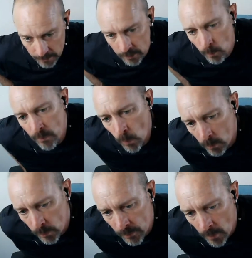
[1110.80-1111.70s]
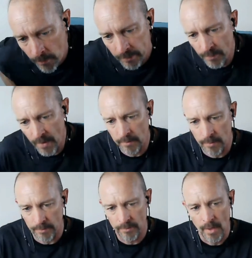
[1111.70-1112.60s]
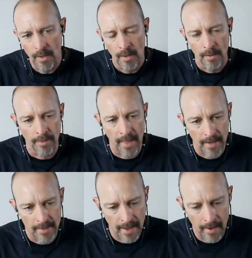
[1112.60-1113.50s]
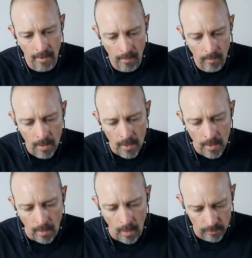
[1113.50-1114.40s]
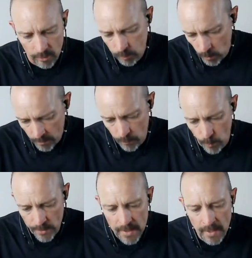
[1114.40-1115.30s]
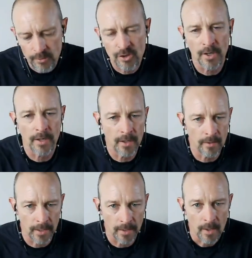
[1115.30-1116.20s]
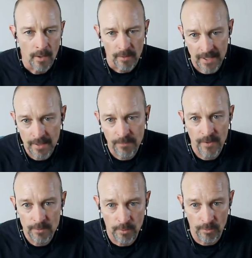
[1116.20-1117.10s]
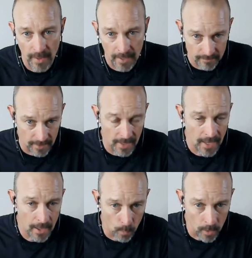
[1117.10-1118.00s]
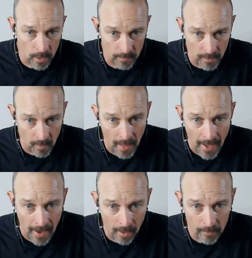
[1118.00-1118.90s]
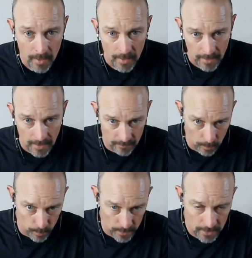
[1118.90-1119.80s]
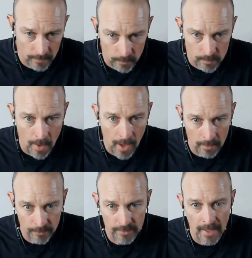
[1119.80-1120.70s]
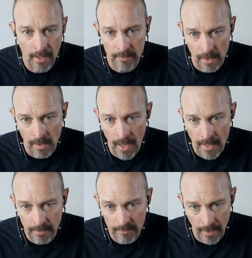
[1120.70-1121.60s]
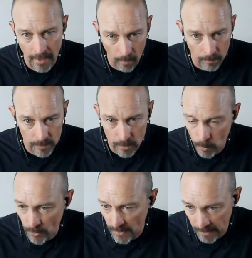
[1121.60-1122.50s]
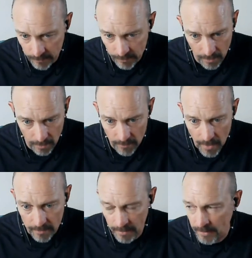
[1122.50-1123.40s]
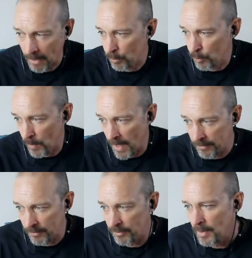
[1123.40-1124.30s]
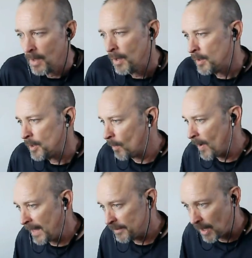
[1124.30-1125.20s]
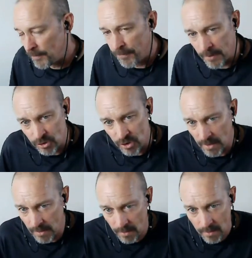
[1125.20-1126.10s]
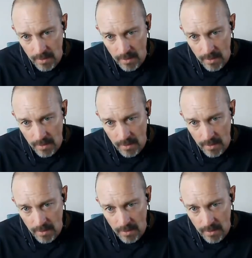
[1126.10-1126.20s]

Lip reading: So we've worked with all these vendors that now are sort of re-engineering key features that today work in the cloud, and they're bringing those models down to client to help do things, detect threats, anti-phishing,